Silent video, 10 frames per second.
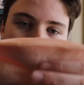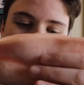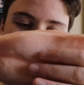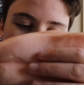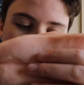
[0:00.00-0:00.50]

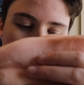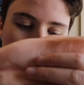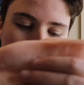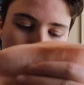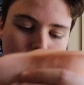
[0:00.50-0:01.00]
need that
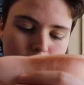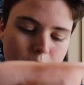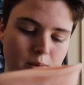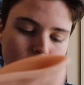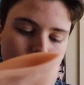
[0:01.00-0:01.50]
whole cup
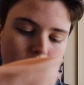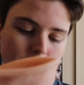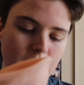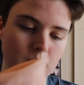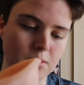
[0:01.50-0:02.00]
to
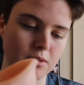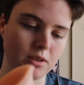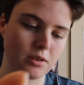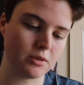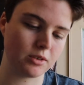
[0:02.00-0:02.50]
be able
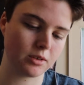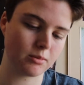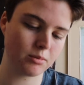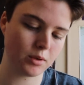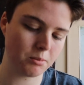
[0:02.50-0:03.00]
to use it
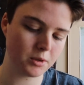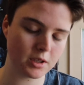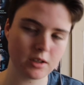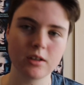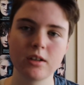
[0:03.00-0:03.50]

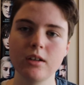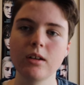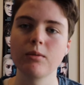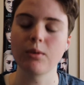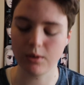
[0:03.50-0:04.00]
properly
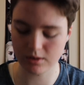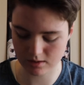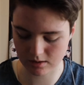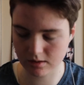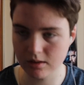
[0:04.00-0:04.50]
and for it
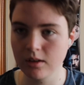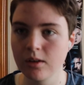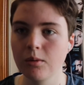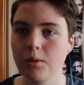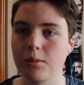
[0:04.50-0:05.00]
to
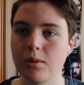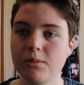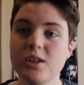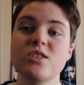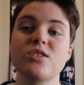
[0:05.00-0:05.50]
work
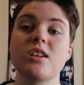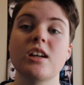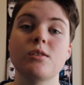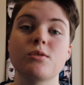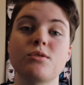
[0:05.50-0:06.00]
properly.
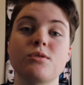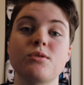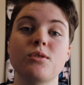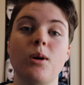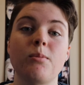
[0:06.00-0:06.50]
Can you
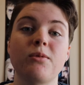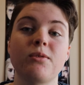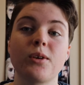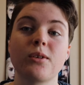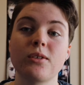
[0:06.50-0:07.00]
stop
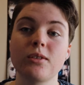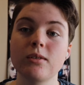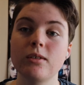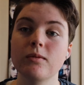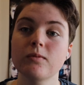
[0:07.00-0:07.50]
focusing
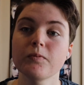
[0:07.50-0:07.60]
on?